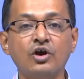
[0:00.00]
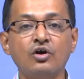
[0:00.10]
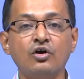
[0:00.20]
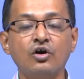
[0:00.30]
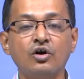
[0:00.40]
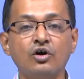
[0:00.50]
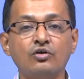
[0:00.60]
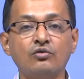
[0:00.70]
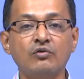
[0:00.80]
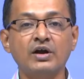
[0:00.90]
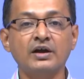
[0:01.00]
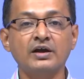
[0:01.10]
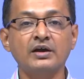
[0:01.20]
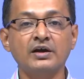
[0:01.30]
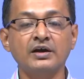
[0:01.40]
or what
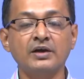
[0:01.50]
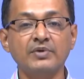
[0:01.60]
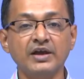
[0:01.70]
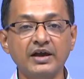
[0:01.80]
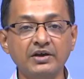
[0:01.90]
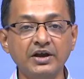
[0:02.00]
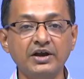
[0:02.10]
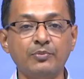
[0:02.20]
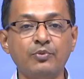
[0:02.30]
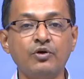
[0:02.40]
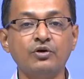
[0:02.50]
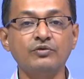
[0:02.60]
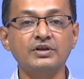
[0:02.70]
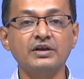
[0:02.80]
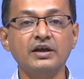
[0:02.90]
I have agreed upon,
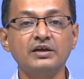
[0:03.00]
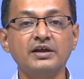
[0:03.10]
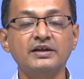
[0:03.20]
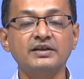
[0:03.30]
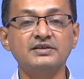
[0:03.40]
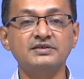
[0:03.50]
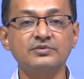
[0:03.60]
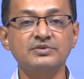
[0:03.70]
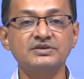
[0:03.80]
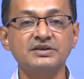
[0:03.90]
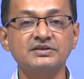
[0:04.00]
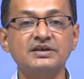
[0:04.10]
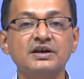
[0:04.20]
whether I get that services.